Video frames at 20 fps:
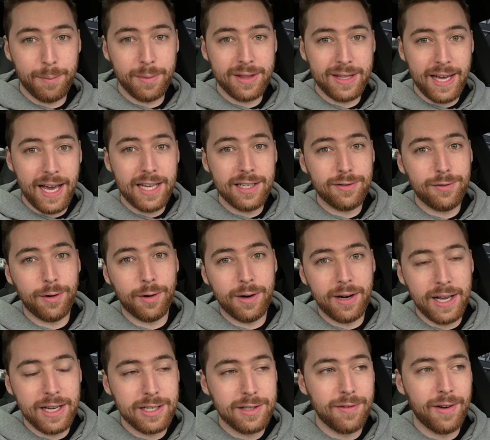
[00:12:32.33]
with the S4
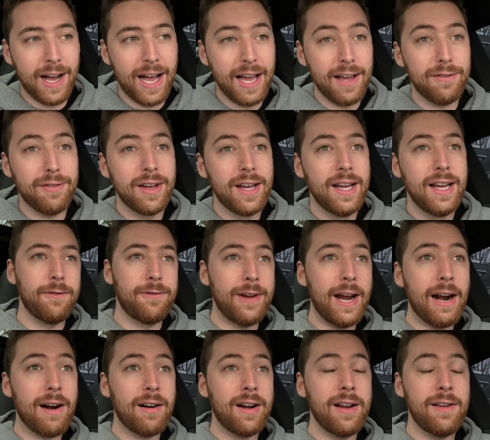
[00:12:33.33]
and S5,
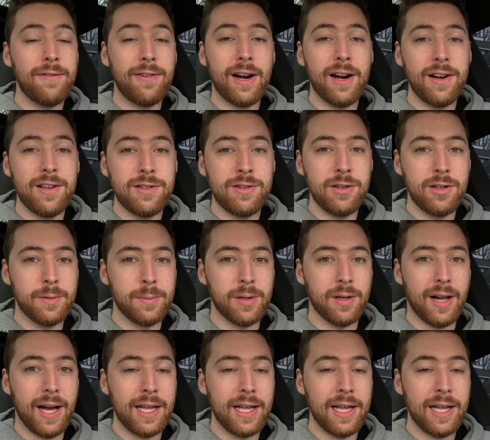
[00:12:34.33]
very, very tunable.